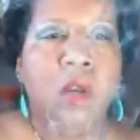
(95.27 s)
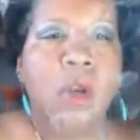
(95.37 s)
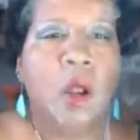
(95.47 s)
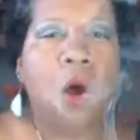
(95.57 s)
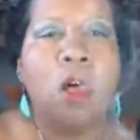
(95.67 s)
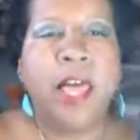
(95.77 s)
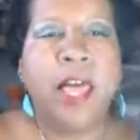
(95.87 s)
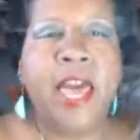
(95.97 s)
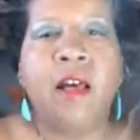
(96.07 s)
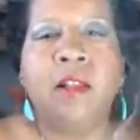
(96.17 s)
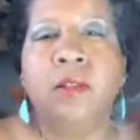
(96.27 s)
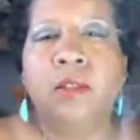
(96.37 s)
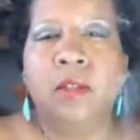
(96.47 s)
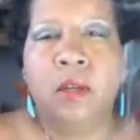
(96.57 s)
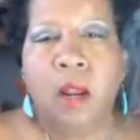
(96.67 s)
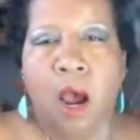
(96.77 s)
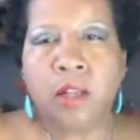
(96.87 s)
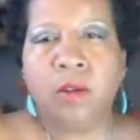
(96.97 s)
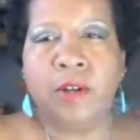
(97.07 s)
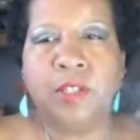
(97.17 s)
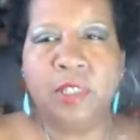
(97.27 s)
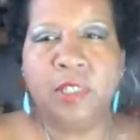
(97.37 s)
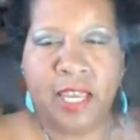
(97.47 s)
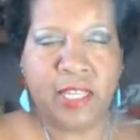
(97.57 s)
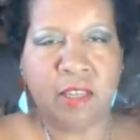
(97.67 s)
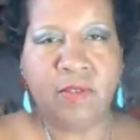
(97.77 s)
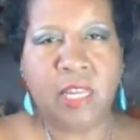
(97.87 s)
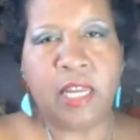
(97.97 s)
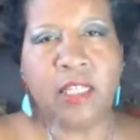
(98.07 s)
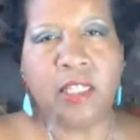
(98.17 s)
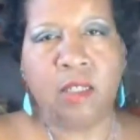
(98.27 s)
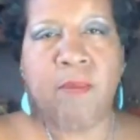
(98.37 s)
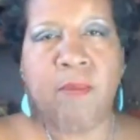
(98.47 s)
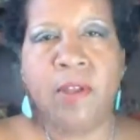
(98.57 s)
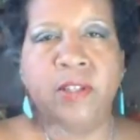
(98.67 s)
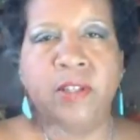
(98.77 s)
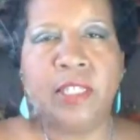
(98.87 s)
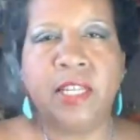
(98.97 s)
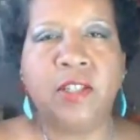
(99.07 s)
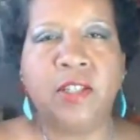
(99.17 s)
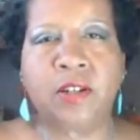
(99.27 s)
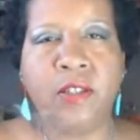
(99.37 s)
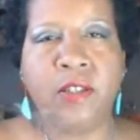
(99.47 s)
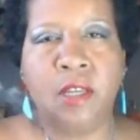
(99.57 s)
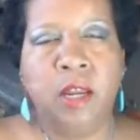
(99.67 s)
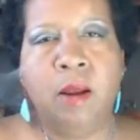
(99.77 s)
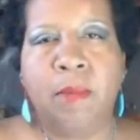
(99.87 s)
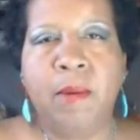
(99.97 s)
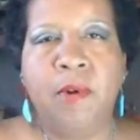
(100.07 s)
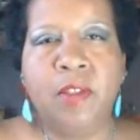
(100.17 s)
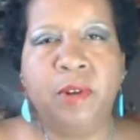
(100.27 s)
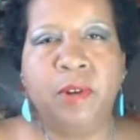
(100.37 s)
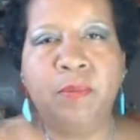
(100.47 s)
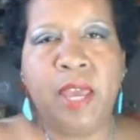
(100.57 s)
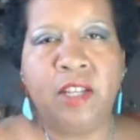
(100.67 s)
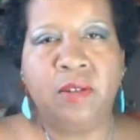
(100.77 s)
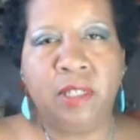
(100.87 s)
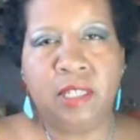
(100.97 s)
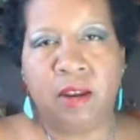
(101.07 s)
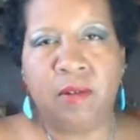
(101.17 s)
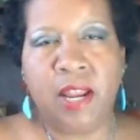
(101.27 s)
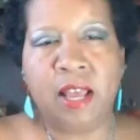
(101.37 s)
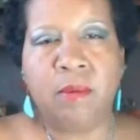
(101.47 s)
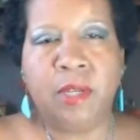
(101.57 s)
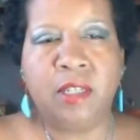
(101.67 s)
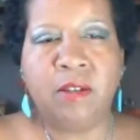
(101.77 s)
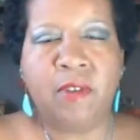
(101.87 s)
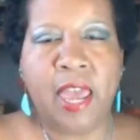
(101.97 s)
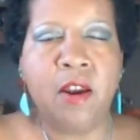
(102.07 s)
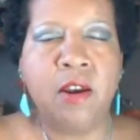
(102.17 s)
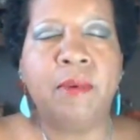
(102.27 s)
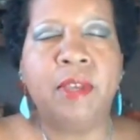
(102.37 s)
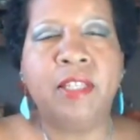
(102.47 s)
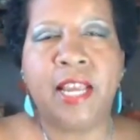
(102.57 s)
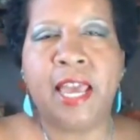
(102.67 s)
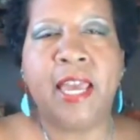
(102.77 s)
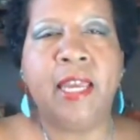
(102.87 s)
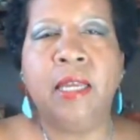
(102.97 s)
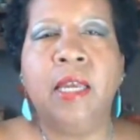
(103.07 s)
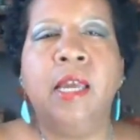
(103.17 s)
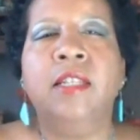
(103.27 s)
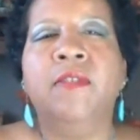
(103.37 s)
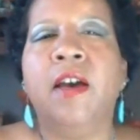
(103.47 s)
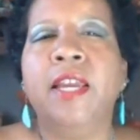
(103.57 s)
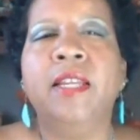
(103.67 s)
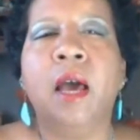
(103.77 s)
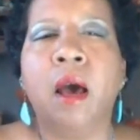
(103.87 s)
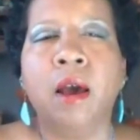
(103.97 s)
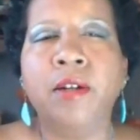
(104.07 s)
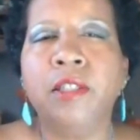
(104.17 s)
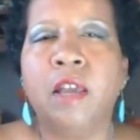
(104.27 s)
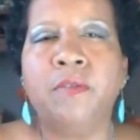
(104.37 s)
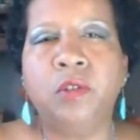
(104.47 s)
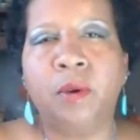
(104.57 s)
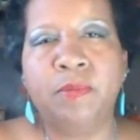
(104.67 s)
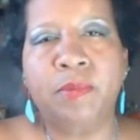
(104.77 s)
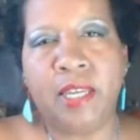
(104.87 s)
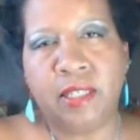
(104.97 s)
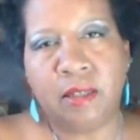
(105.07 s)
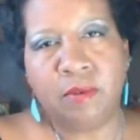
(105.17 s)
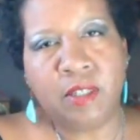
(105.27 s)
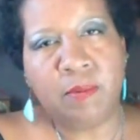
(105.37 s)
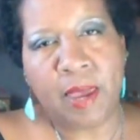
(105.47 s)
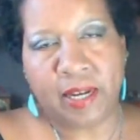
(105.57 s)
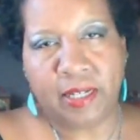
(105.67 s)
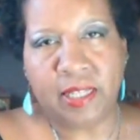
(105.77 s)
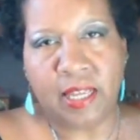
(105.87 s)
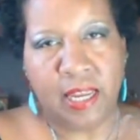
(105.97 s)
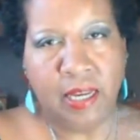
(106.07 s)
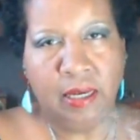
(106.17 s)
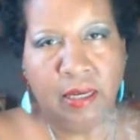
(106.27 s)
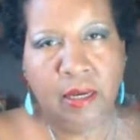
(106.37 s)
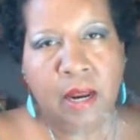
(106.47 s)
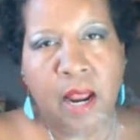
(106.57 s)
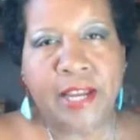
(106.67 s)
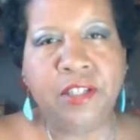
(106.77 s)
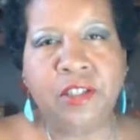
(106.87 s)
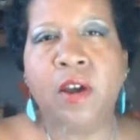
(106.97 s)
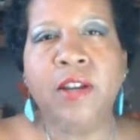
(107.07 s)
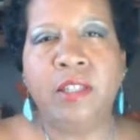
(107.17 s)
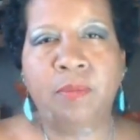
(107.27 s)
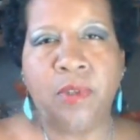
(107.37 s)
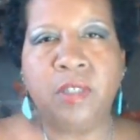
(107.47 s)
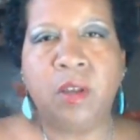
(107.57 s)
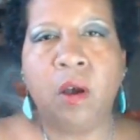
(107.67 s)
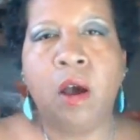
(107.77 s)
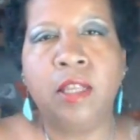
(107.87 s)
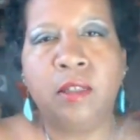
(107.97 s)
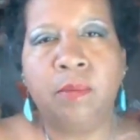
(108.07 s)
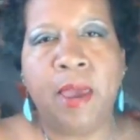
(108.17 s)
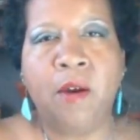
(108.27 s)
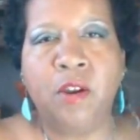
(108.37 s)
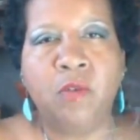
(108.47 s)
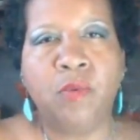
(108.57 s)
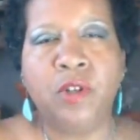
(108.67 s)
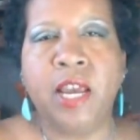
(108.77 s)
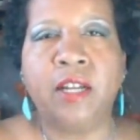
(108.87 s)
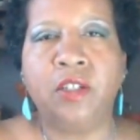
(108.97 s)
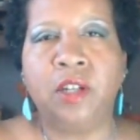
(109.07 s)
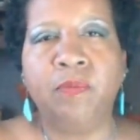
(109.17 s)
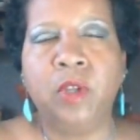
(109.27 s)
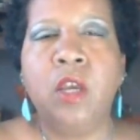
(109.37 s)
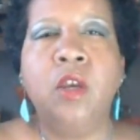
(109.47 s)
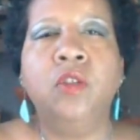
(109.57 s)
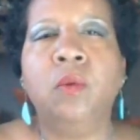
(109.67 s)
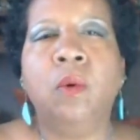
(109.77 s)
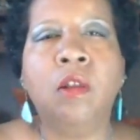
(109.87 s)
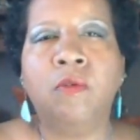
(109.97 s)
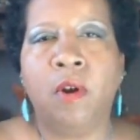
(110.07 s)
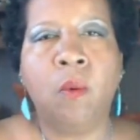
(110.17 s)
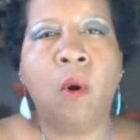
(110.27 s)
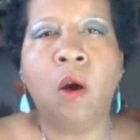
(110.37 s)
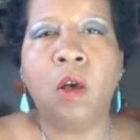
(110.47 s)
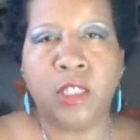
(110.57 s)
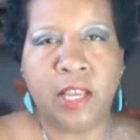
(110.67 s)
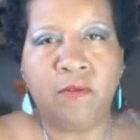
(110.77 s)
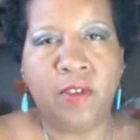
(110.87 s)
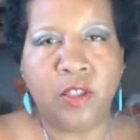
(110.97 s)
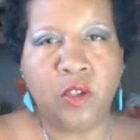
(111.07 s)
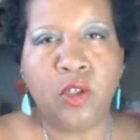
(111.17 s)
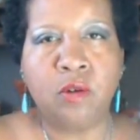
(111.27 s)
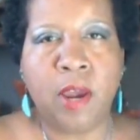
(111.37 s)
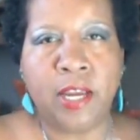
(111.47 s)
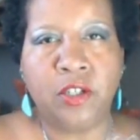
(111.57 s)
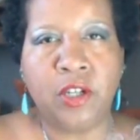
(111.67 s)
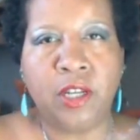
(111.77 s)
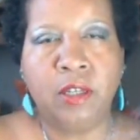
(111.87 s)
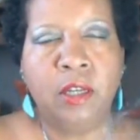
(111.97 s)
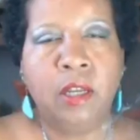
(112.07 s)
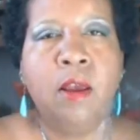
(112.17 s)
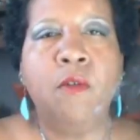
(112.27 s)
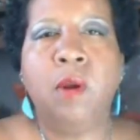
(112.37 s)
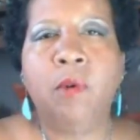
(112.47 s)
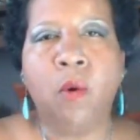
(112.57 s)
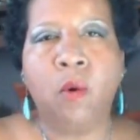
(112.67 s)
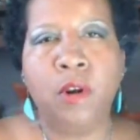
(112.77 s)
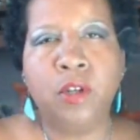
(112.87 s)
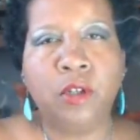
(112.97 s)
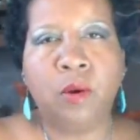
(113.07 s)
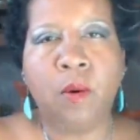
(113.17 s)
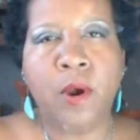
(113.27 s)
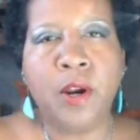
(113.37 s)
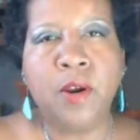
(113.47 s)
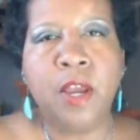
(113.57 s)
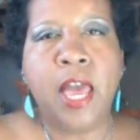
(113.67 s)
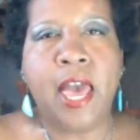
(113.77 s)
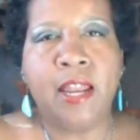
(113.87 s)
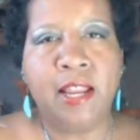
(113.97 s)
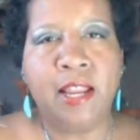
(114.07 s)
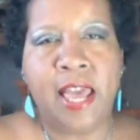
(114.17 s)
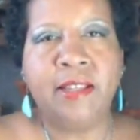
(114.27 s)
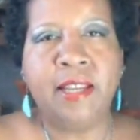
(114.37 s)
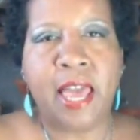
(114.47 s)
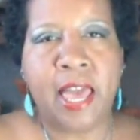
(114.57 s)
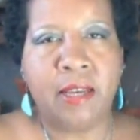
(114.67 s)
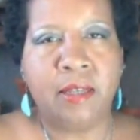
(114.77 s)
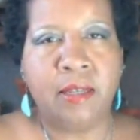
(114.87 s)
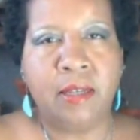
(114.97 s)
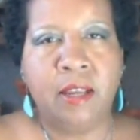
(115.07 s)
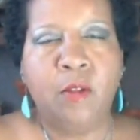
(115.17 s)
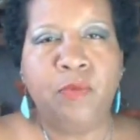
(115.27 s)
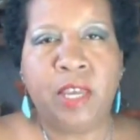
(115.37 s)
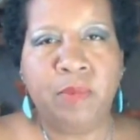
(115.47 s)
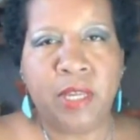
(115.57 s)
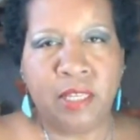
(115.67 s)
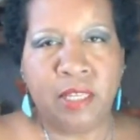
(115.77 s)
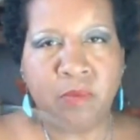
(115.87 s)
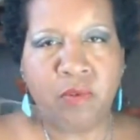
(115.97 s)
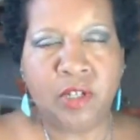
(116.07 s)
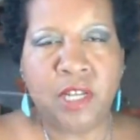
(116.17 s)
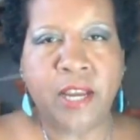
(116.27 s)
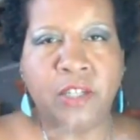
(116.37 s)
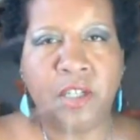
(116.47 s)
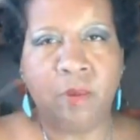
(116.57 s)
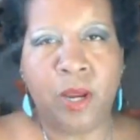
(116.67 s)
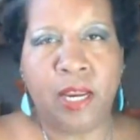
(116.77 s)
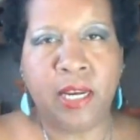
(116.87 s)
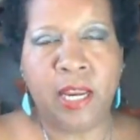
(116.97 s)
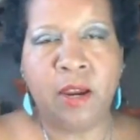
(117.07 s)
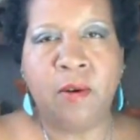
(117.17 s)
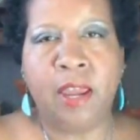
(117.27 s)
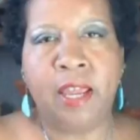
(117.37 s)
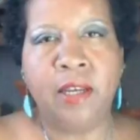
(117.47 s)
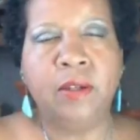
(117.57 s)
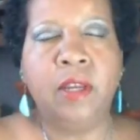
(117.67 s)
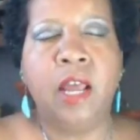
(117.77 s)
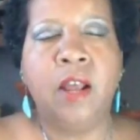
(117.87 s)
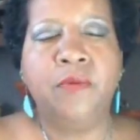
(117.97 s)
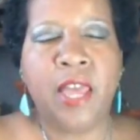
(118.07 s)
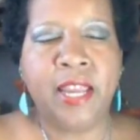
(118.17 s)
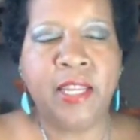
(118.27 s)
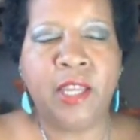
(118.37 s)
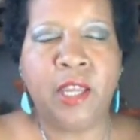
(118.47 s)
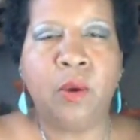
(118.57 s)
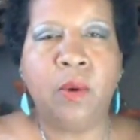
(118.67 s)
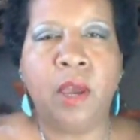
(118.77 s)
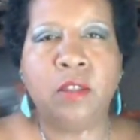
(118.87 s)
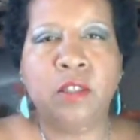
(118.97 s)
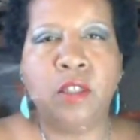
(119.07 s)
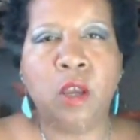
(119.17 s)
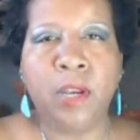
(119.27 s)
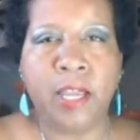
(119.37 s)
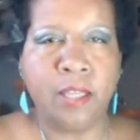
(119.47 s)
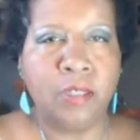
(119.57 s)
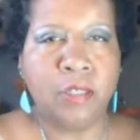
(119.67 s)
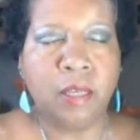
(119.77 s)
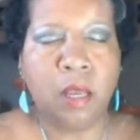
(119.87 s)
All hail, our lords and ladies of the East, my brothers and sisters, my brother and patron, the sacred element of air, namaste. Divine honor, love, joy, peace, and respect to thee. I charge thee, please cause a barrier of protection through all of our walls that face your direction, from corner to corner and end to end. Let peace and protection reign herein. Thank you, and so it is.